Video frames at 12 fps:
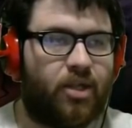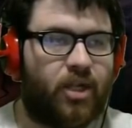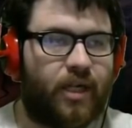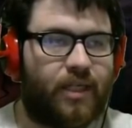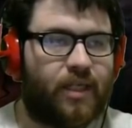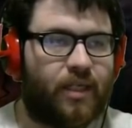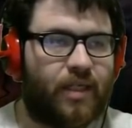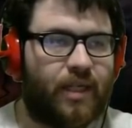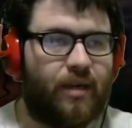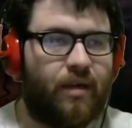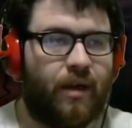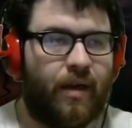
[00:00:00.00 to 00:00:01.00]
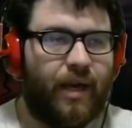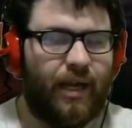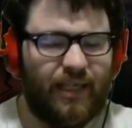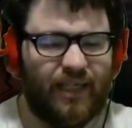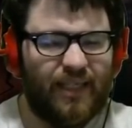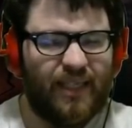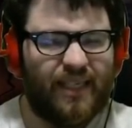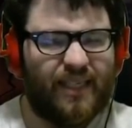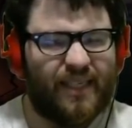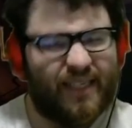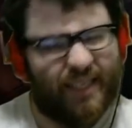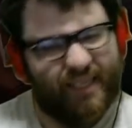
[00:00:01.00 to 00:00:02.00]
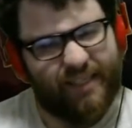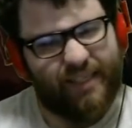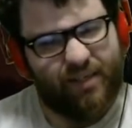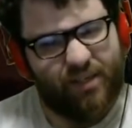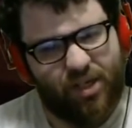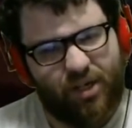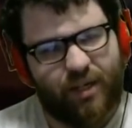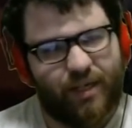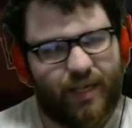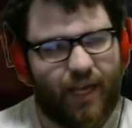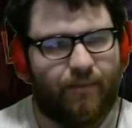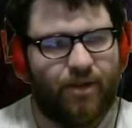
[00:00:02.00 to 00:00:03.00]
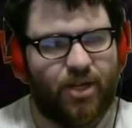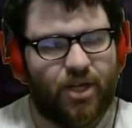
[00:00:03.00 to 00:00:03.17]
And as you can tell, it does a decent chunk of damage.